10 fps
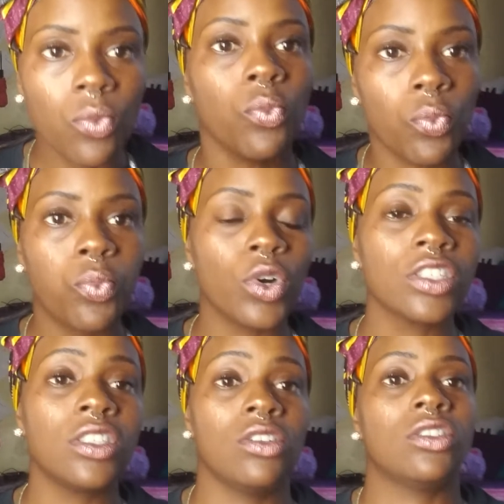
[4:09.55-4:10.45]
we're
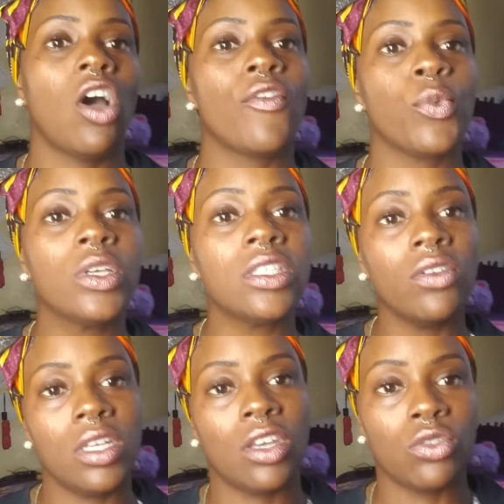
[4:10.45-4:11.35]
still starving. We still
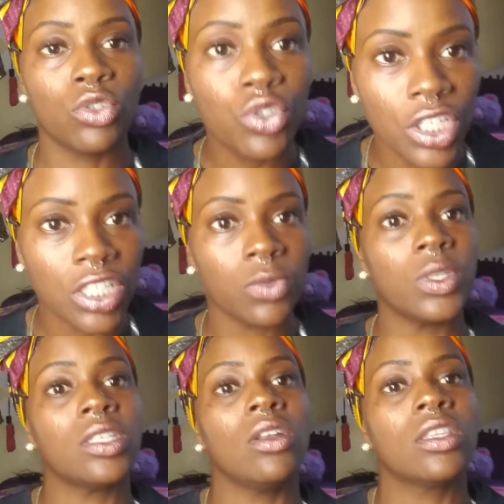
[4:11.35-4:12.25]
need those nutritions. We
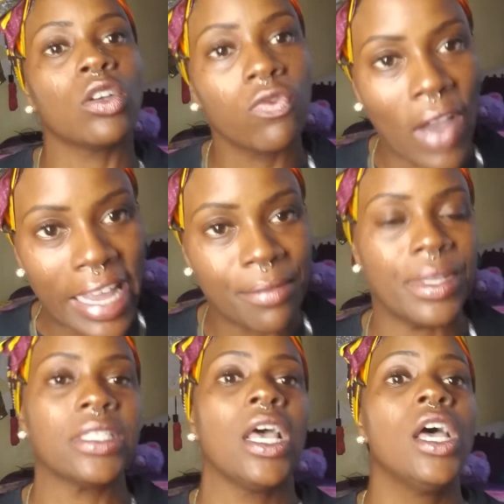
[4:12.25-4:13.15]
still need those
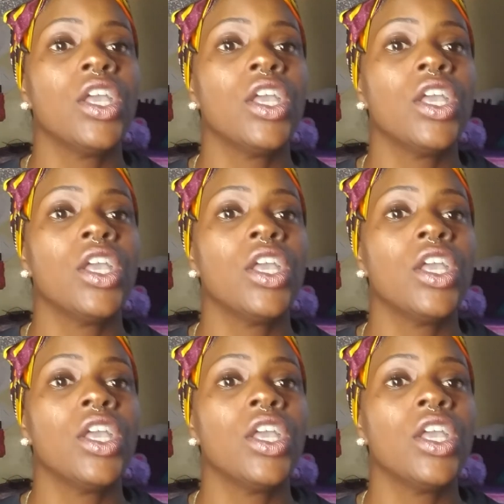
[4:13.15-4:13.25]
vitamins.